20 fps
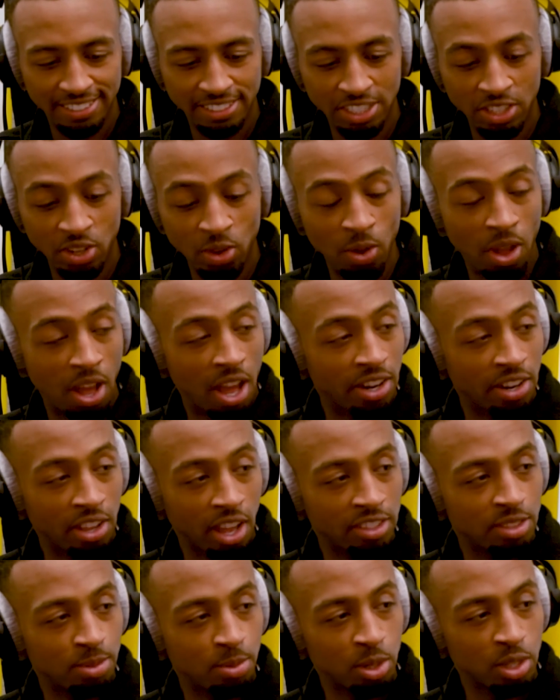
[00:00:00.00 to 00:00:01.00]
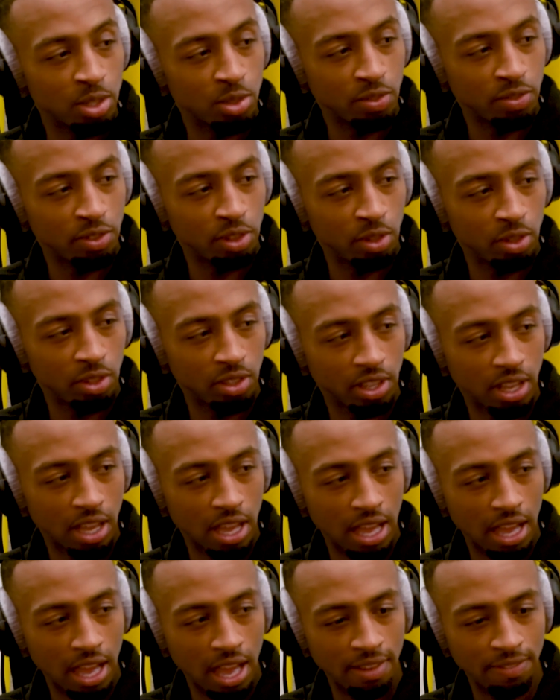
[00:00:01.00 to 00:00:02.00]
You know what? To be honest with you,
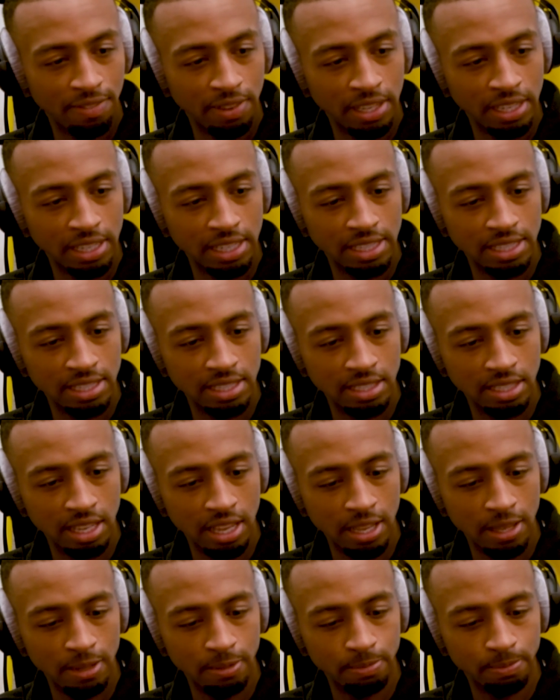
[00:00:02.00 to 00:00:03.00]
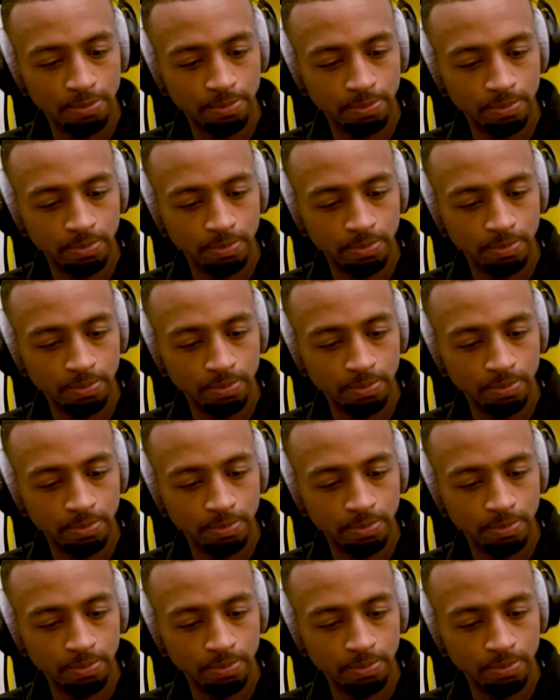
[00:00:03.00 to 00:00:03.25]
I think it's in